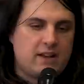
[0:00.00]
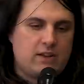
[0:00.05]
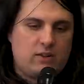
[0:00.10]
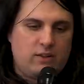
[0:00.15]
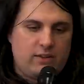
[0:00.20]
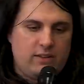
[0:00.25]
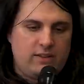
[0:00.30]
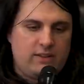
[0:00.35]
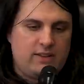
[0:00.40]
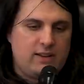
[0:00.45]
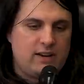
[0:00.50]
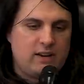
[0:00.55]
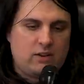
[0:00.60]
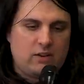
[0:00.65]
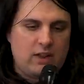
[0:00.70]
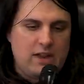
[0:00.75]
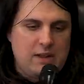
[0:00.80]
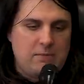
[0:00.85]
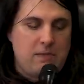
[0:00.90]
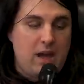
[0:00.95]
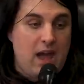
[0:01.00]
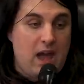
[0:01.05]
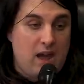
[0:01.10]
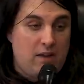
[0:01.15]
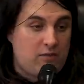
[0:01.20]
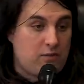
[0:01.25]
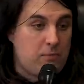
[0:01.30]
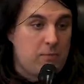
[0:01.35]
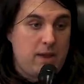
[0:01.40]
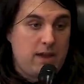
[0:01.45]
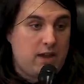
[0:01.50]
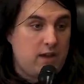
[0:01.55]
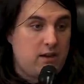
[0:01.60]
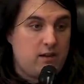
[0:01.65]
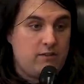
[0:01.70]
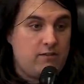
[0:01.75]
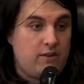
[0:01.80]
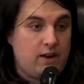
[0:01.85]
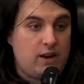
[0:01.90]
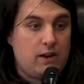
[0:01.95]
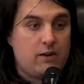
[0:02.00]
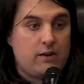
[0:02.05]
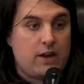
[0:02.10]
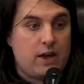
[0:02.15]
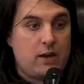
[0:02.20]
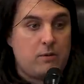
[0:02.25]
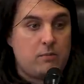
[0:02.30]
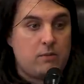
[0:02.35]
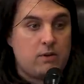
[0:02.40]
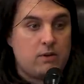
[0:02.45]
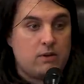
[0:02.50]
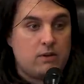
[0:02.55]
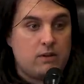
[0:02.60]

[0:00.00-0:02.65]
a did Acclaim ever make a good video game?